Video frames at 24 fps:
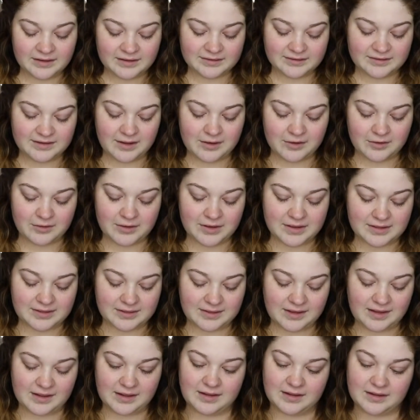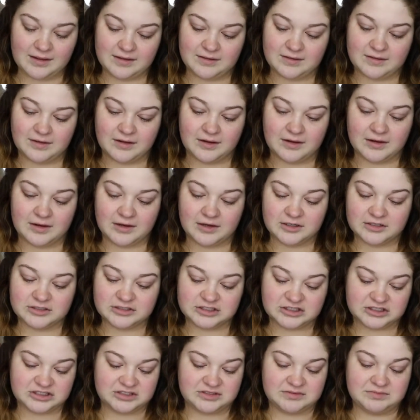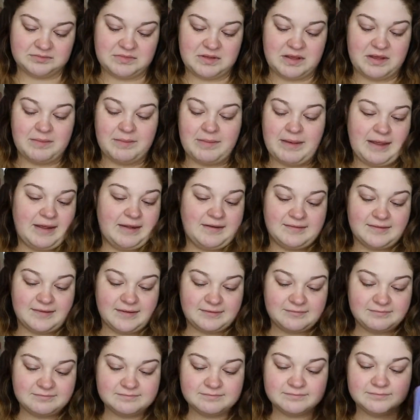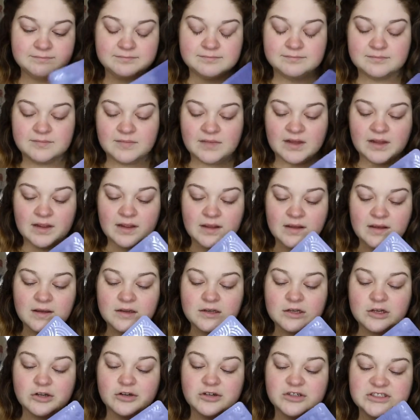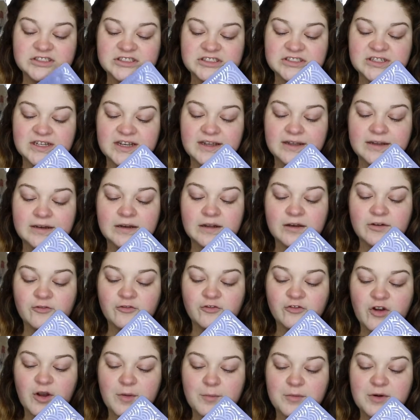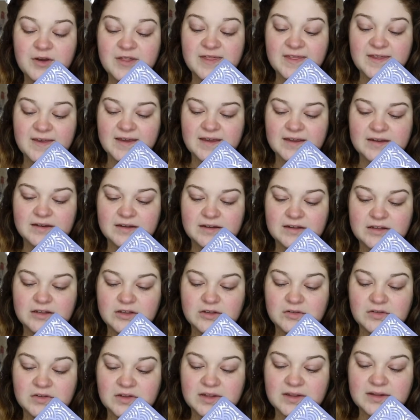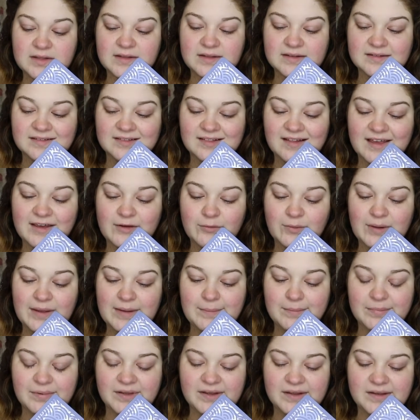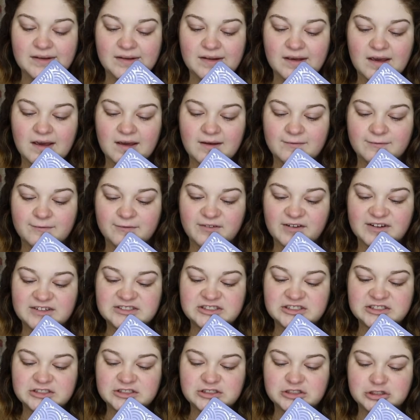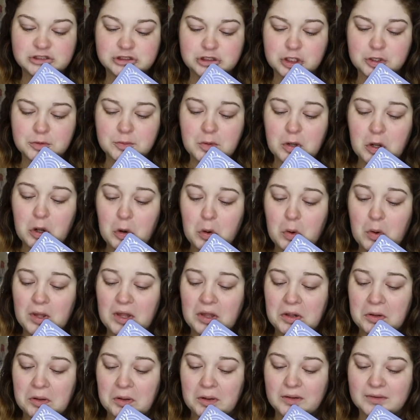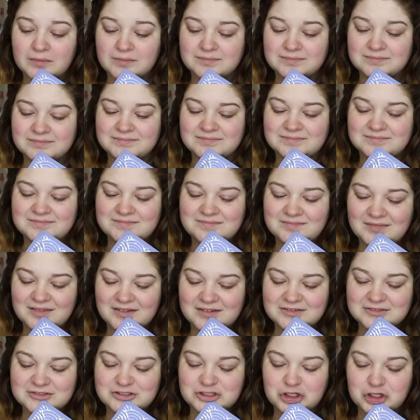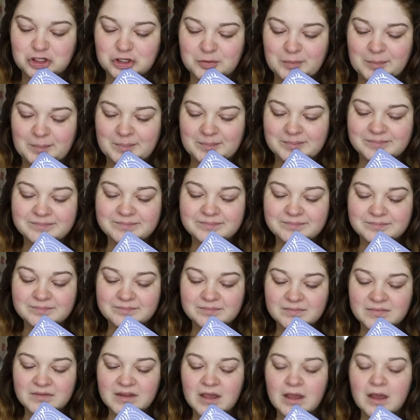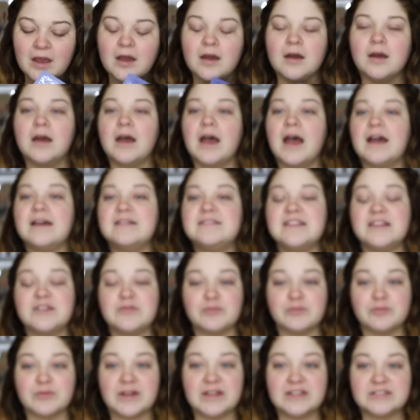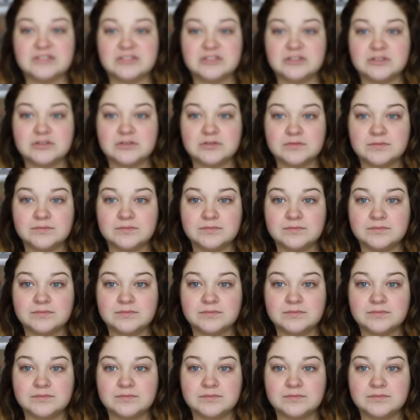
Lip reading: So these are just amazing. Nourish skin from within using this lightweight blend of rich germ oil. Germ. I said rich